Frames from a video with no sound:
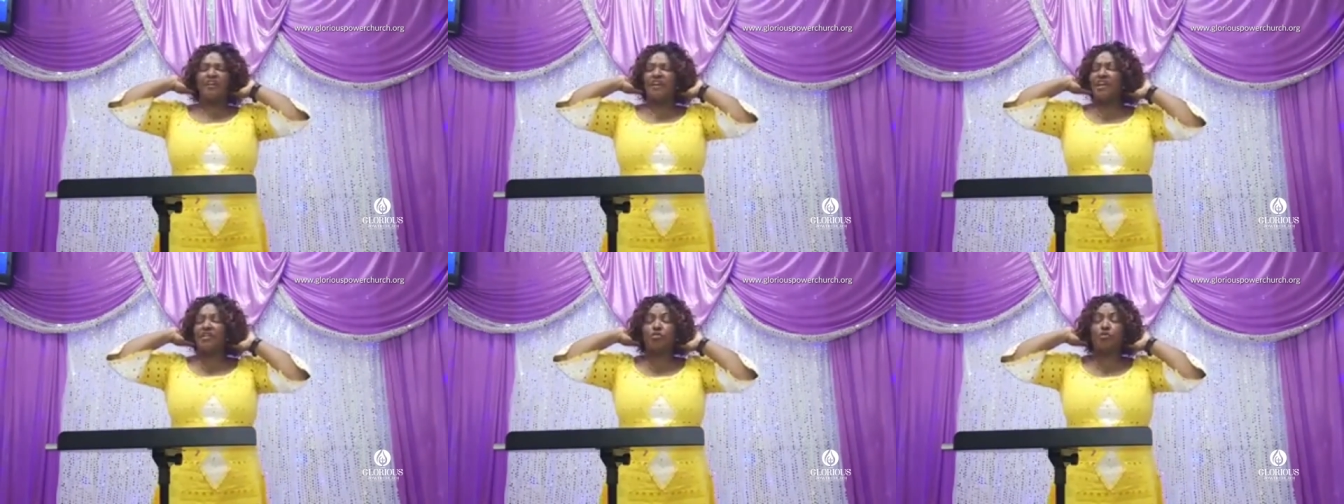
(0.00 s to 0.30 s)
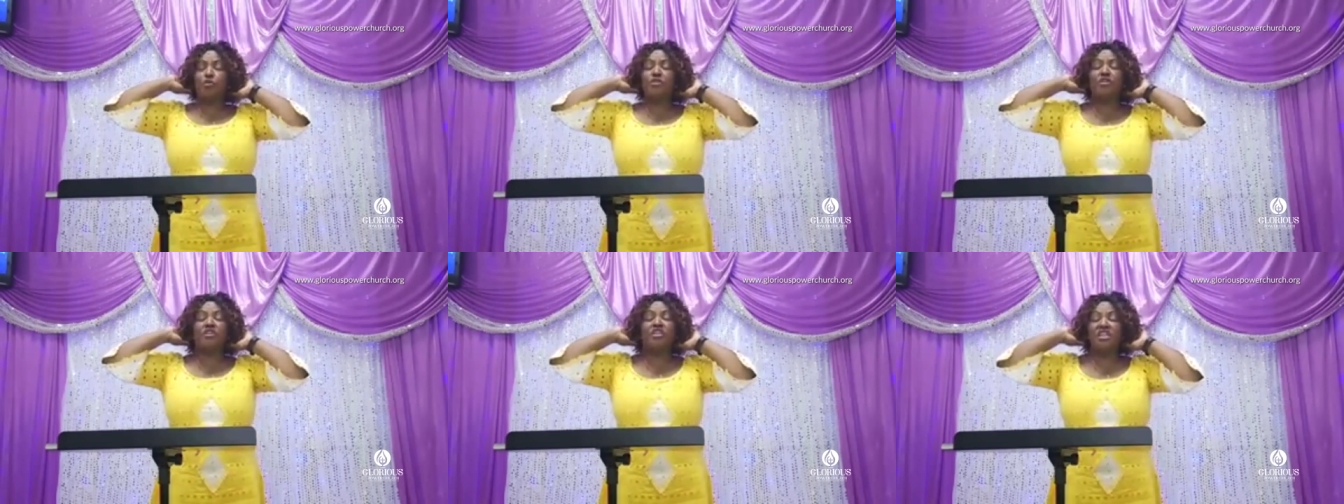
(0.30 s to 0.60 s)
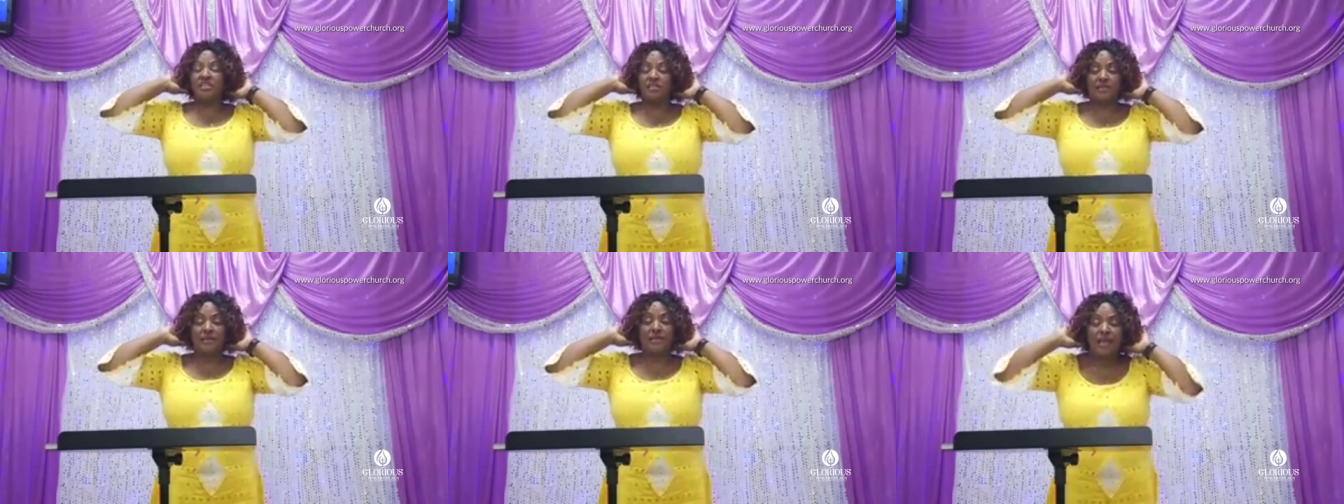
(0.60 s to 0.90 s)
covenant with
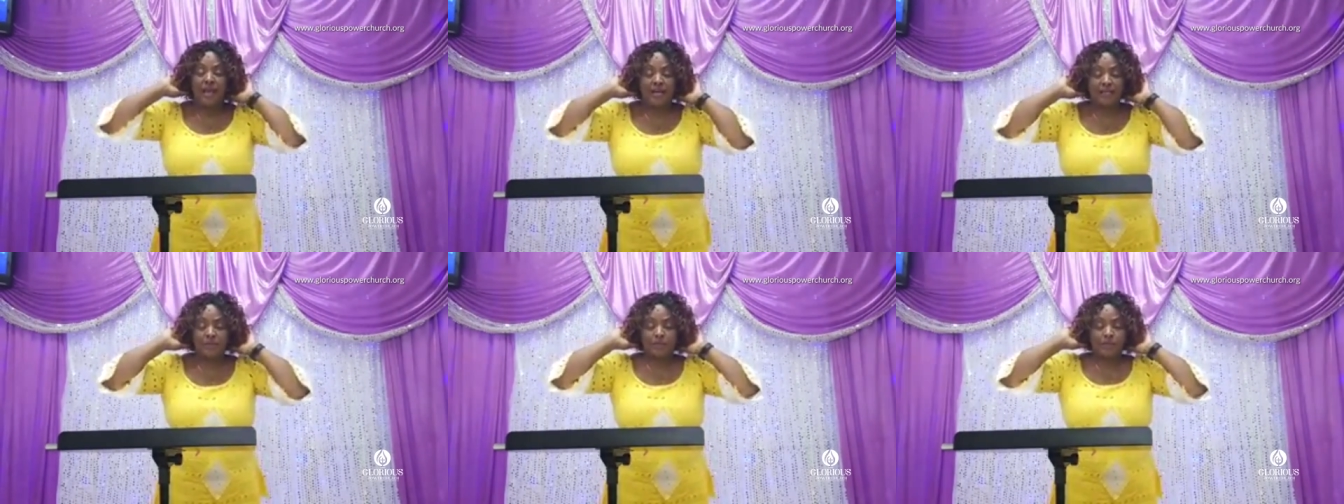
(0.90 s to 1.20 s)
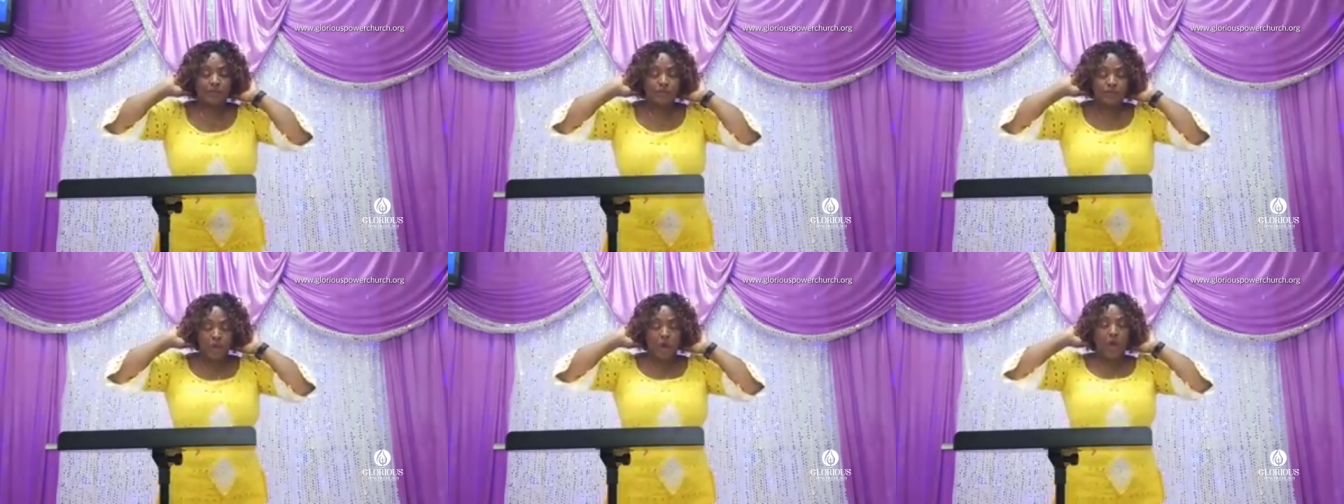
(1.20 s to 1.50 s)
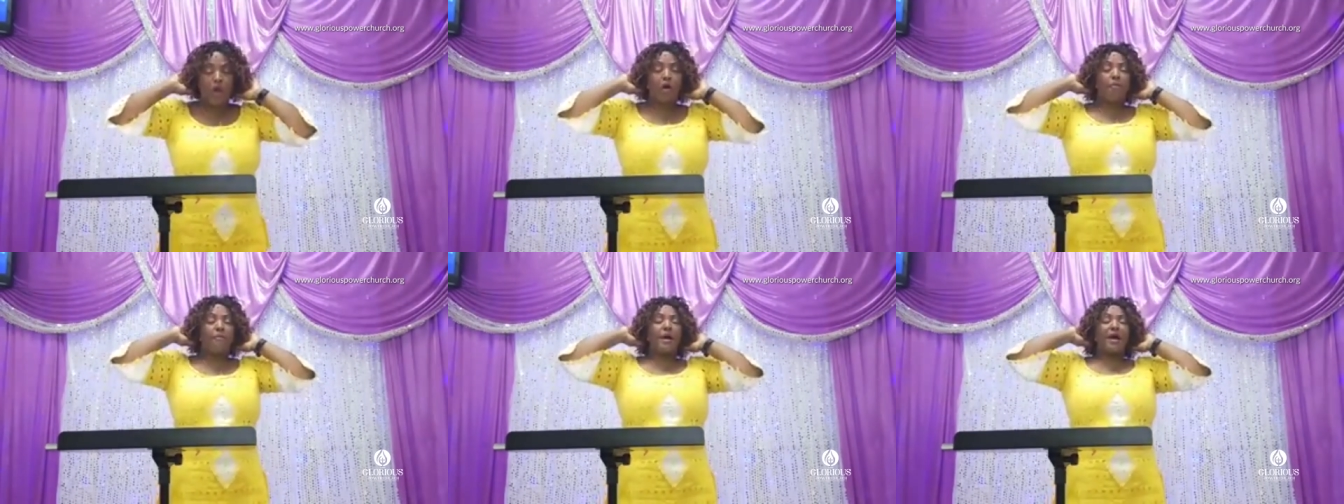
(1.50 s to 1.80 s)
these ears. Mm.
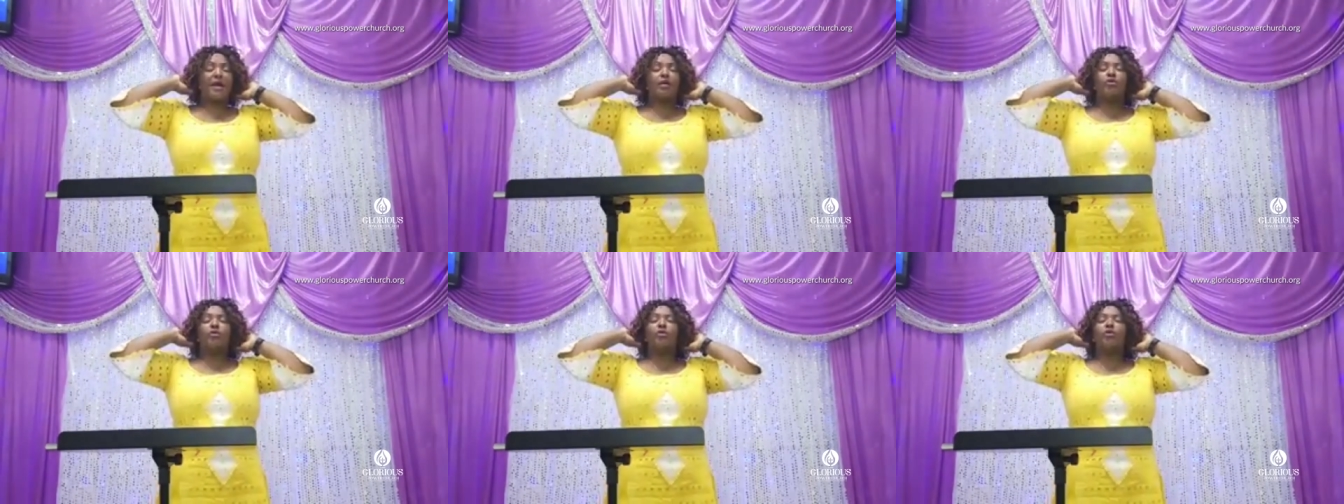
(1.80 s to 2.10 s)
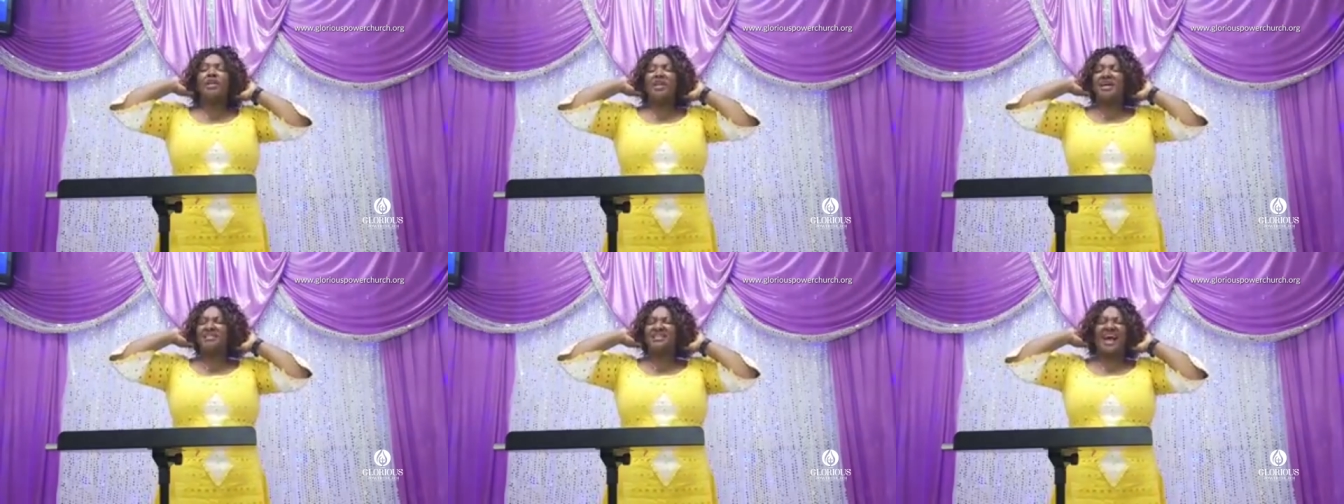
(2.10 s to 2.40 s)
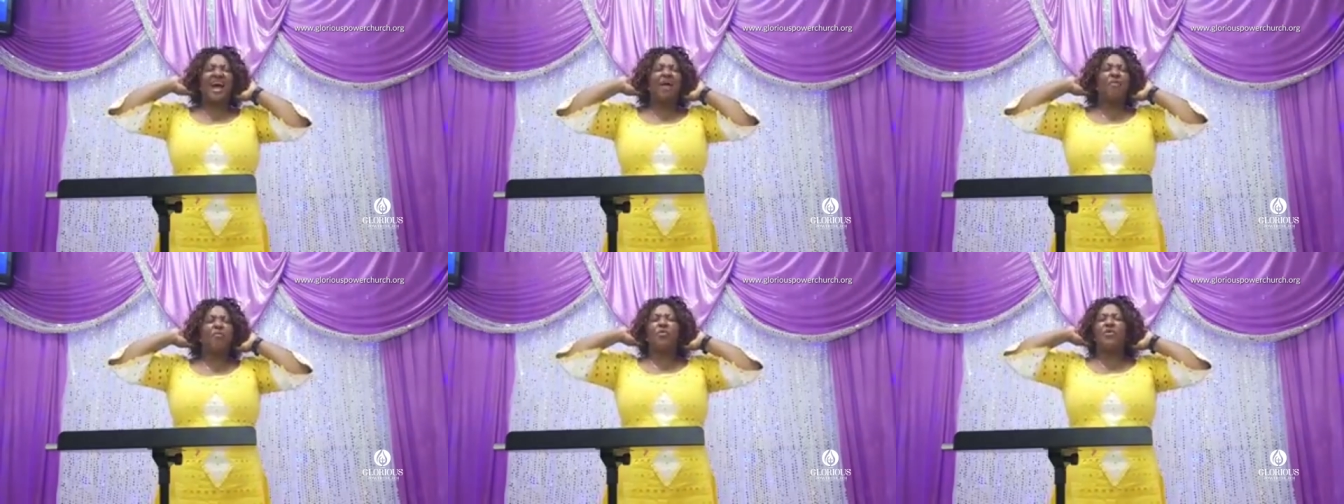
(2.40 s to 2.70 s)
Oh my goodness,
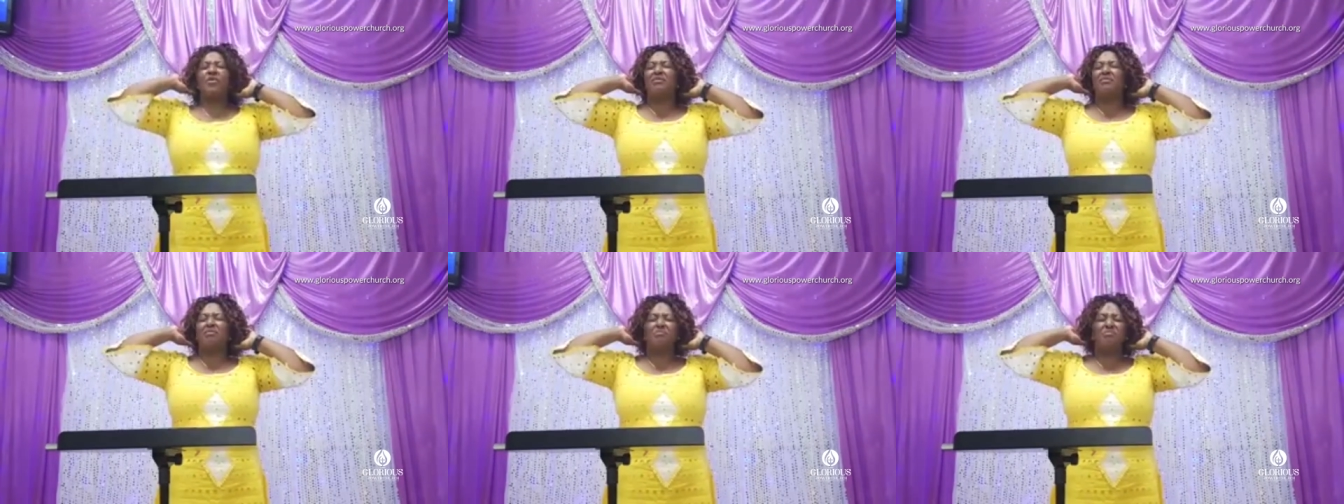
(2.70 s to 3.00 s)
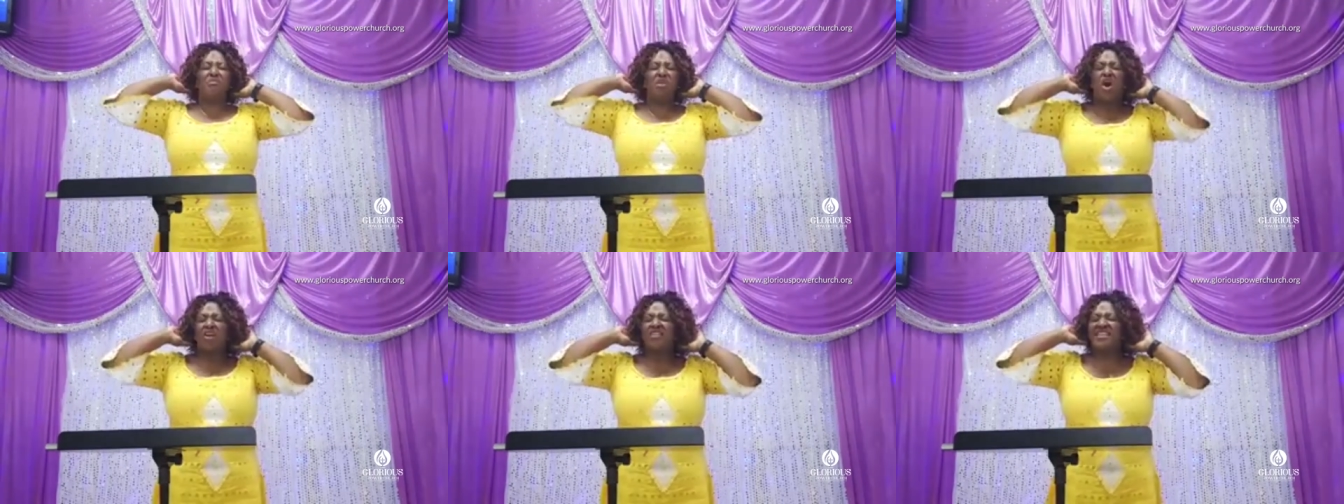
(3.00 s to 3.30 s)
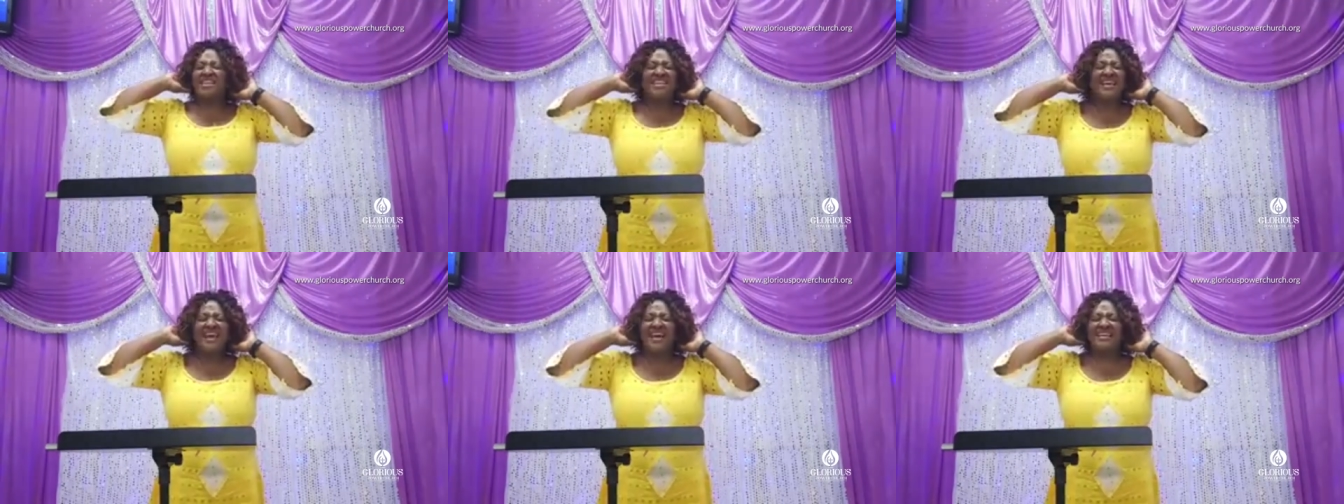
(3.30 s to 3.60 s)
I will
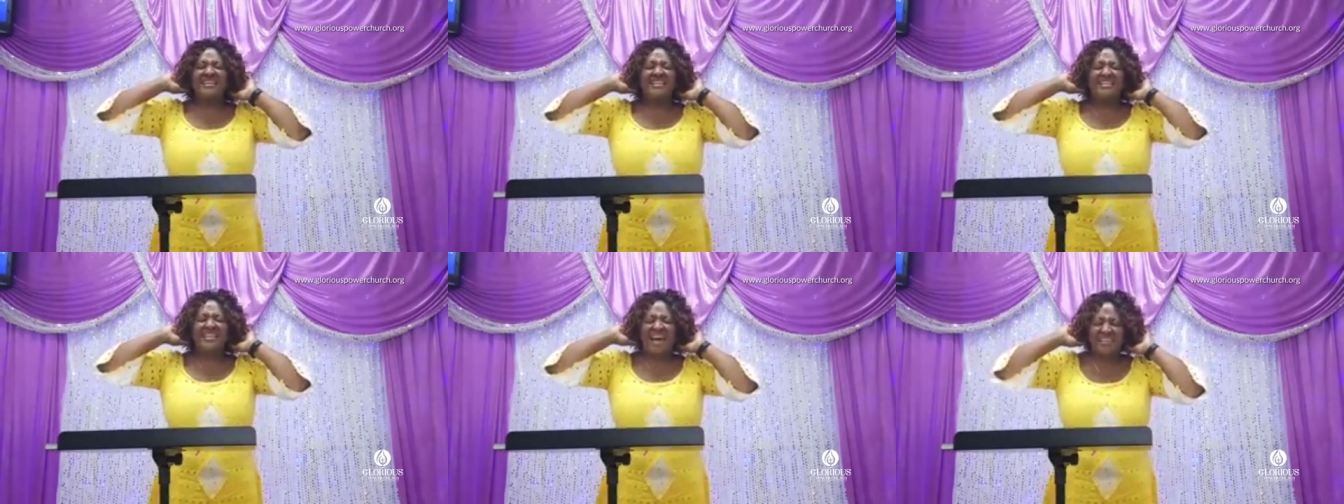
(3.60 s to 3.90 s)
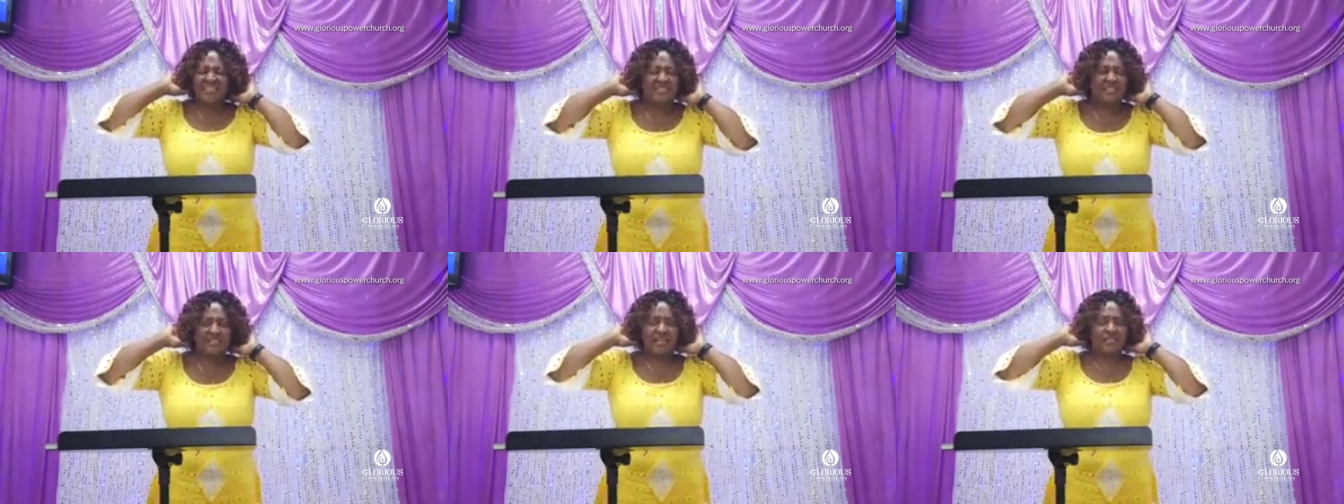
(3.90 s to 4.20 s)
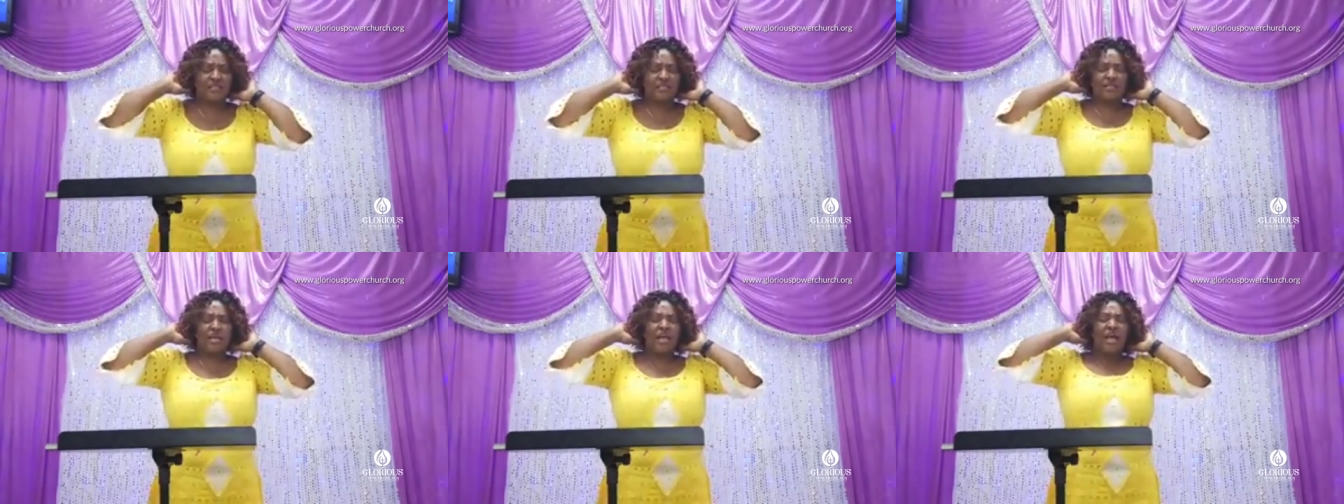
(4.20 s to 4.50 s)
not hear nonsense.